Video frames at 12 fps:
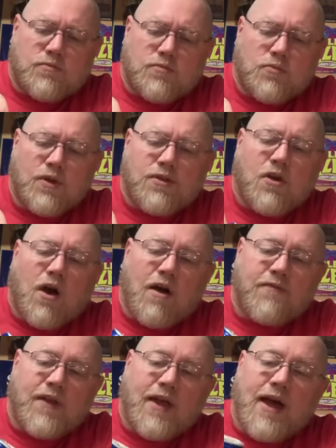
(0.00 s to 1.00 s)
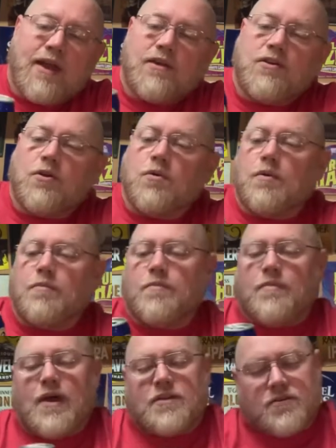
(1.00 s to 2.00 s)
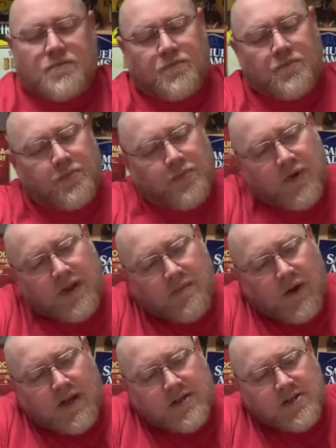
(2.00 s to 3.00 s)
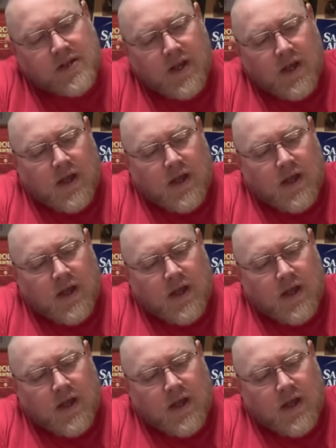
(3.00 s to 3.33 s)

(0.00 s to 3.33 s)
with coffee added to them. That's pretty much